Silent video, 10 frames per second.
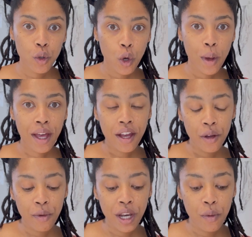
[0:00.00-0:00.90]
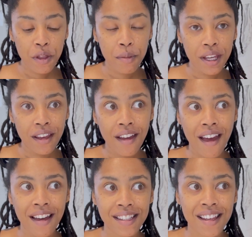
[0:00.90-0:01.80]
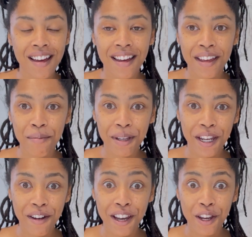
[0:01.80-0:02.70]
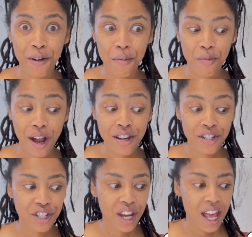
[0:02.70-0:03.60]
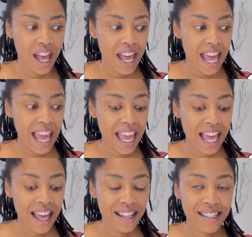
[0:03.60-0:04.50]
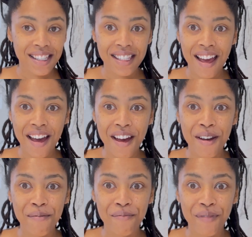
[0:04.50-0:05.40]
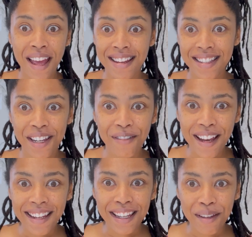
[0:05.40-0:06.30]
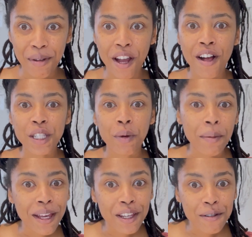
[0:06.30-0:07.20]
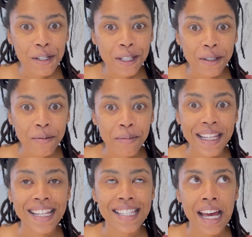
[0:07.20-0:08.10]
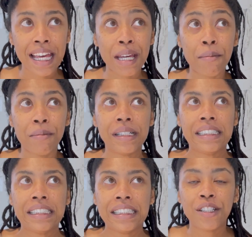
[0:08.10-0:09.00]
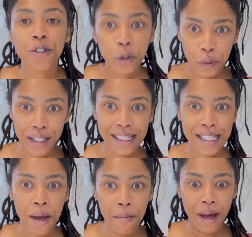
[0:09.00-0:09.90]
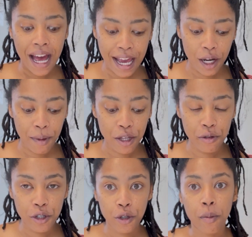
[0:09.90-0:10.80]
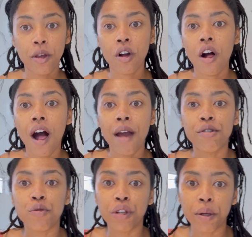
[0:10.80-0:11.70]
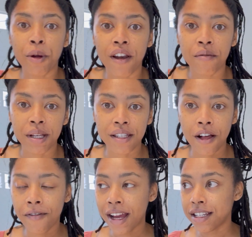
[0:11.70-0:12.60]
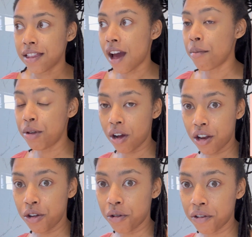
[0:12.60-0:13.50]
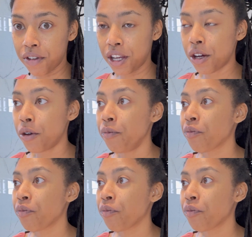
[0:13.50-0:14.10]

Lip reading: a quick get ready with me as I am getting ready to go to brunch. And I need to get ready, but I also want to make a YouTube because I am 2 weeks behind on my YouTube. Y'all, I was really proud of myself. I did that Beyond Yoga video.